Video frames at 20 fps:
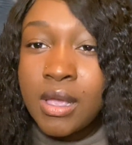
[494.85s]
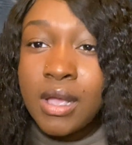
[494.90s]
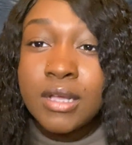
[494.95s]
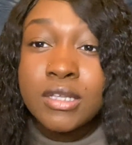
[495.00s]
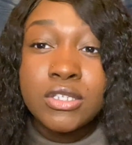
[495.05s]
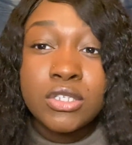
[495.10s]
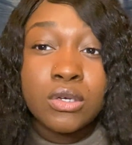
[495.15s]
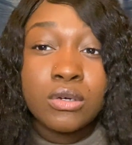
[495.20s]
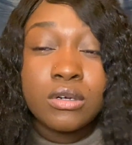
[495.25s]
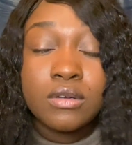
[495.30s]

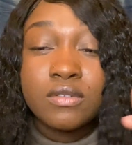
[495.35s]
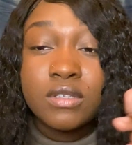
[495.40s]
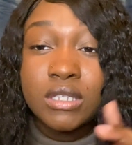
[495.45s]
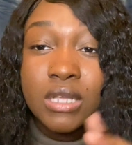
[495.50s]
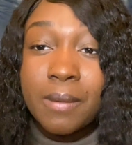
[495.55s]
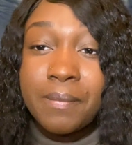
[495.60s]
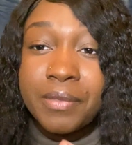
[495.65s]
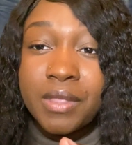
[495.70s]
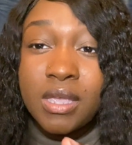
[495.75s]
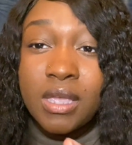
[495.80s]
So if
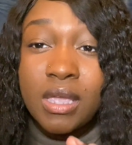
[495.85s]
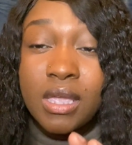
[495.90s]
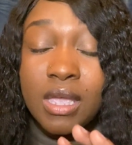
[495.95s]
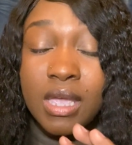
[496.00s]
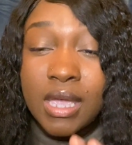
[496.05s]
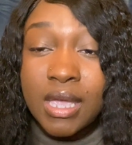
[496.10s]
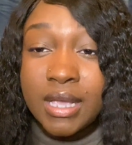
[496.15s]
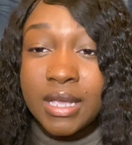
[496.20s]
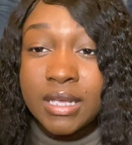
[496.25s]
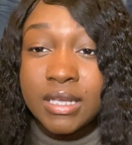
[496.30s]
something
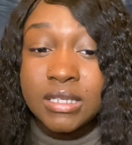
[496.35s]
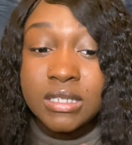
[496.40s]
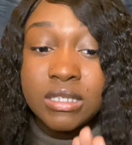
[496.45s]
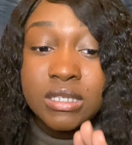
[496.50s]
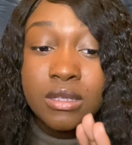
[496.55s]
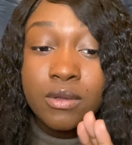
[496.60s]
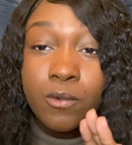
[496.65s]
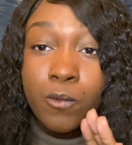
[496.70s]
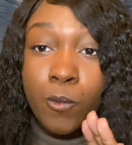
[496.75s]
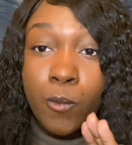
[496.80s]
is
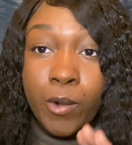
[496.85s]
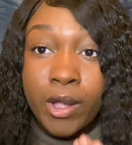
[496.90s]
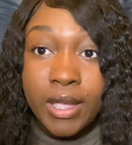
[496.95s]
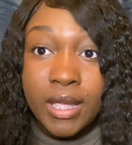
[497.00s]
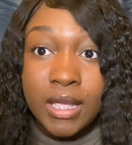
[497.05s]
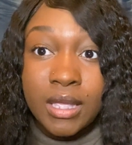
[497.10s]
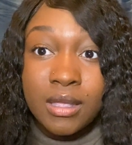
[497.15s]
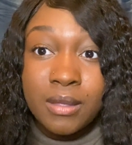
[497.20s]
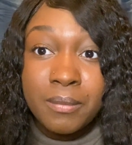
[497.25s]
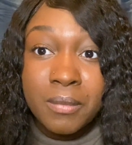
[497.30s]

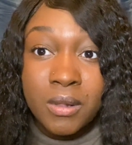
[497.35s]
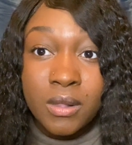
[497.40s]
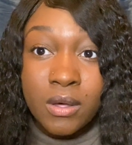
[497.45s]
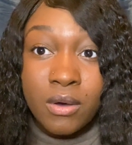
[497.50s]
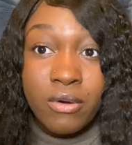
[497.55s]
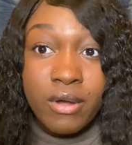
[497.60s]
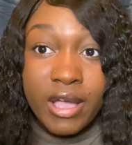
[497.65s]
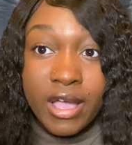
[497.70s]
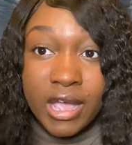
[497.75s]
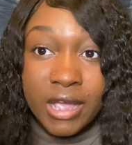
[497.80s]
way
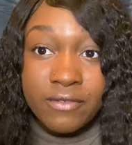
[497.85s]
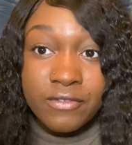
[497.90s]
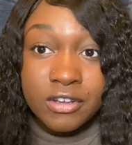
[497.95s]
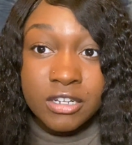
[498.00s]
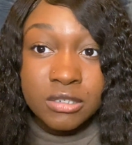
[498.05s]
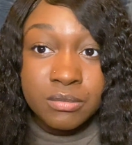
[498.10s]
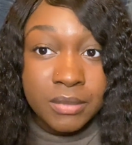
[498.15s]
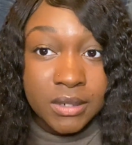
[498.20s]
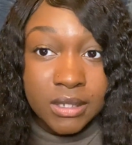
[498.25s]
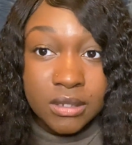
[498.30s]
below
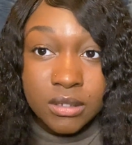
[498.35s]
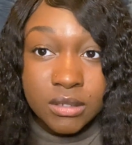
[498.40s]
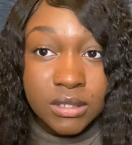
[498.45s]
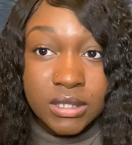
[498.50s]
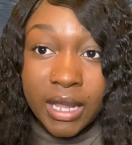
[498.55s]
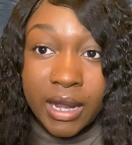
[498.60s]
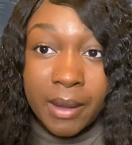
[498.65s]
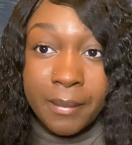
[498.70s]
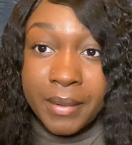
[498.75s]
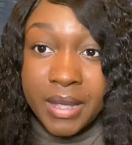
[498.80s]
average, but it looks
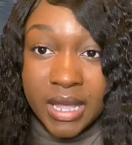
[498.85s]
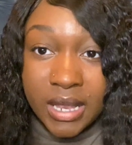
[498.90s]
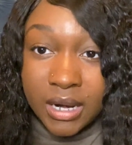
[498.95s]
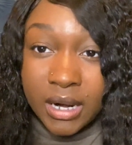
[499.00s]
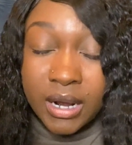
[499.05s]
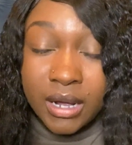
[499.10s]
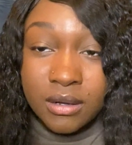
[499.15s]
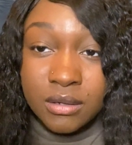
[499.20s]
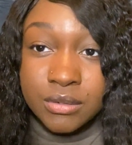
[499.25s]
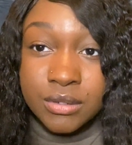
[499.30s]
like a
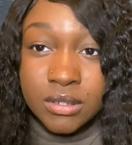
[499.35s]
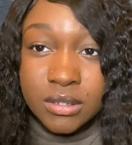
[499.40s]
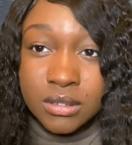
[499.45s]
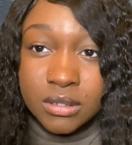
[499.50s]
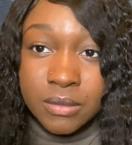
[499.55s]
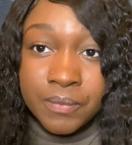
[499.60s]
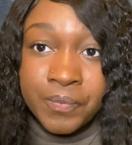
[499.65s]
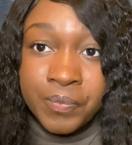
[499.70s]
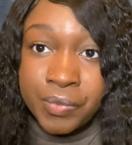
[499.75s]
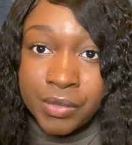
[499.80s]
penthouse,
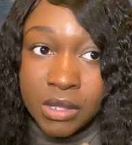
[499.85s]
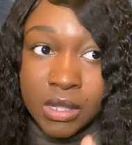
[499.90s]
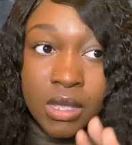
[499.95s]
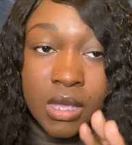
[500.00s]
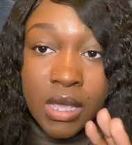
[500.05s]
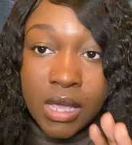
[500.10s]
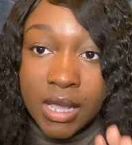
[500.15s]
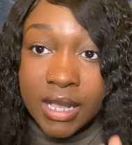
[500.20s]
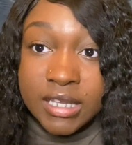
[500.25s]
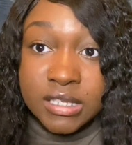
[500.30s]

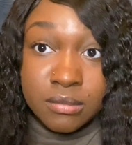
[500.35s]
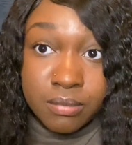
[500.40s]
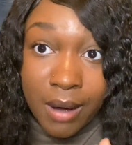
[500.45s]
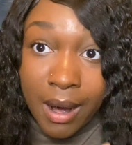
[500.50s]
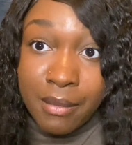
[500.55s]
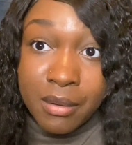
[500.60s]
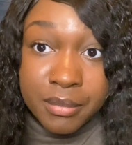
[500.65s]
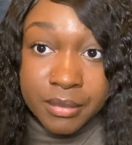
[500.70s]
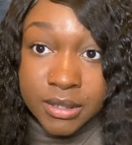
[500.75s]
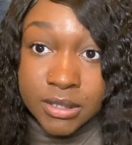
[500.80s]
it's
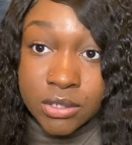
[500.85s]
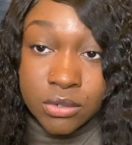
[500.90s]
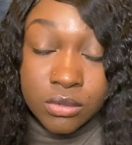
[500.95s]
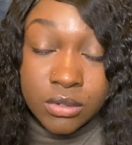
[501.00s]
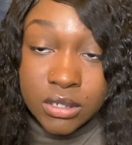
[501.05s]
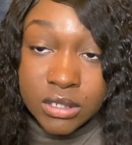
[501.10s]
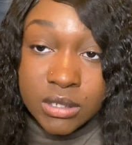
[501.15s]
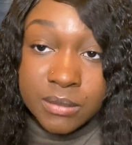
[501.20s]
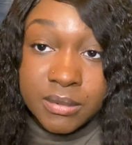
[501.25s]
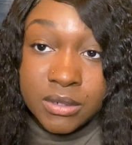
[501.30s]
probably too
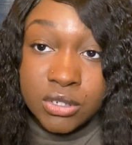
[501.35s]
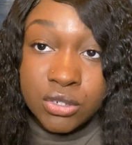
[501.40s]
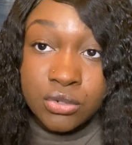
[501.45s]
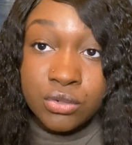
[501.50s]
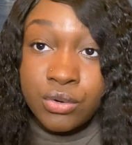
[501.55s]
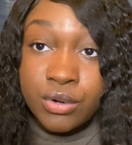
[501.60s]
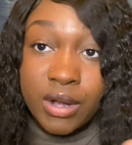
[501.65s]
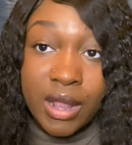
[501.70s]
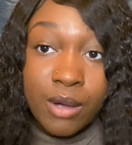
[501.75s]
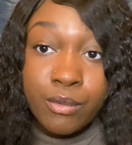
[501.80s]
good to be
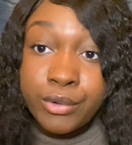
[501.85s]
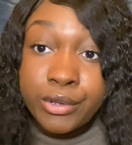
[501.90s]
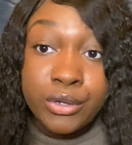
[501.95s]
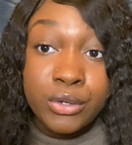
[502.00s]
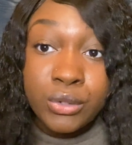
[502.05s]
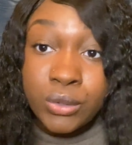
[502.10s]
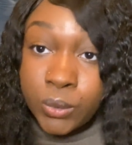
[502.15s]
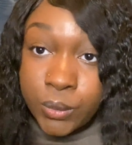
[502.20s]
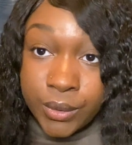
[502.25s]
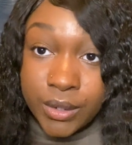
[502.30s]
true and I wouldn't
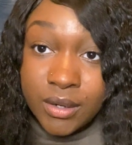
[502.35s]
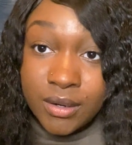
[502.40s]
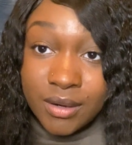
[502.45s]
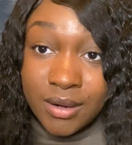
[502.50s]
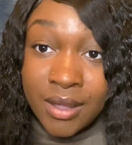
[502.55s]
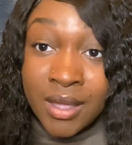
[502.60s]
do it.